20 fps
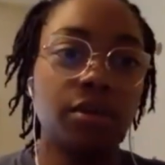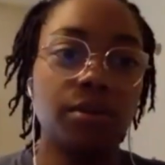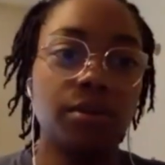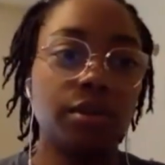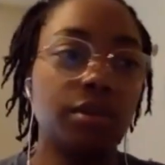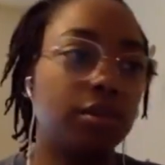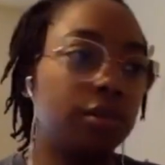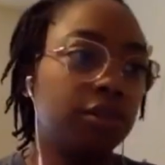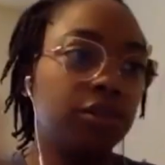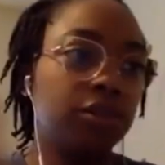or
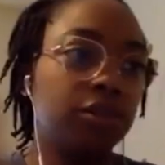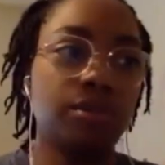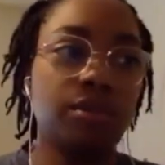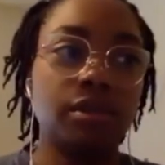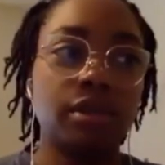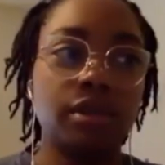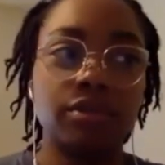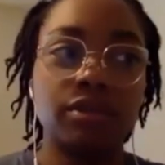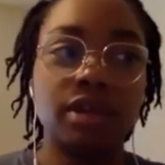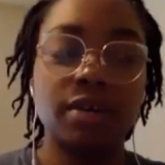you can
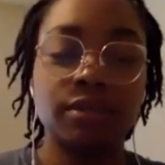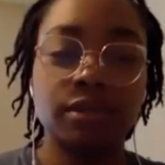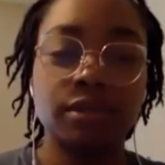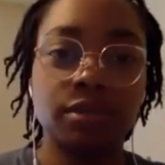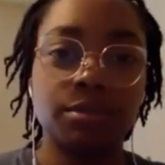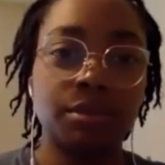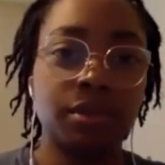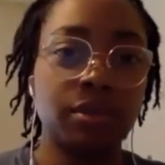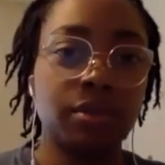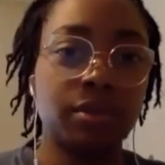join Thrive
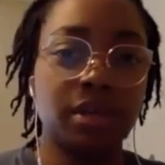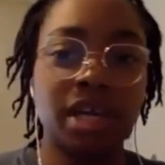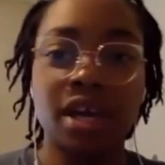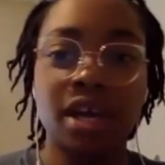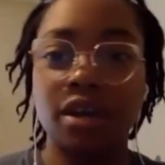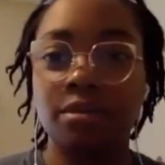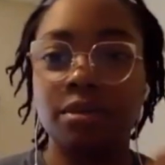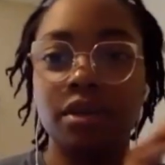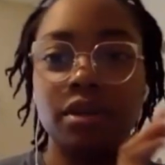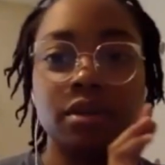Solopreneur
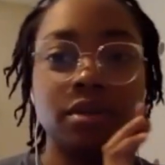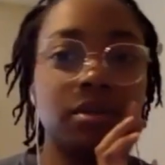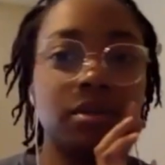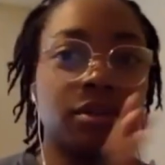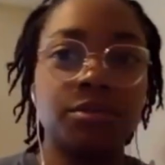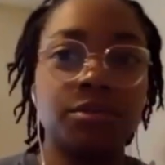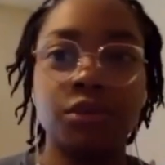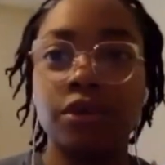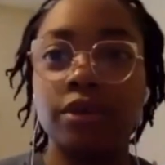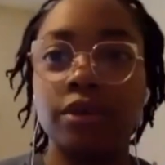Academy,
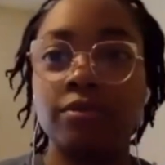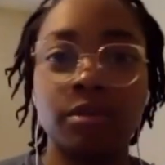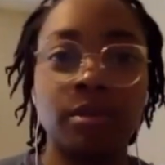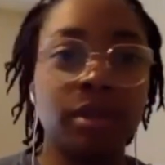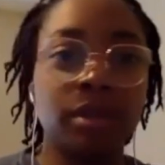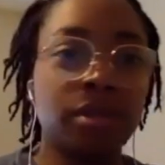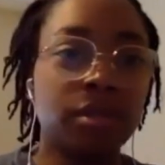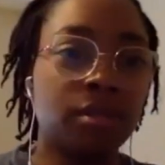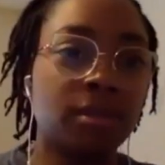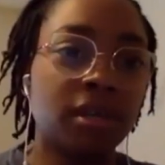learn more
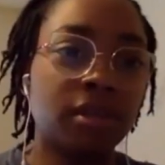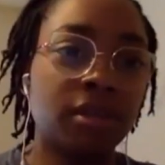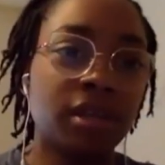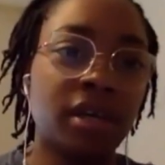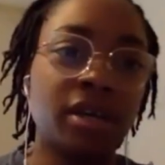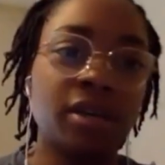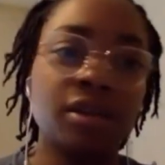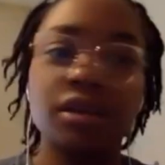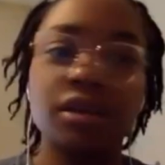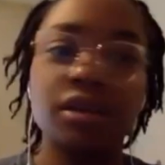information about
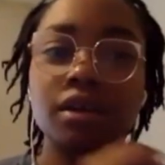that.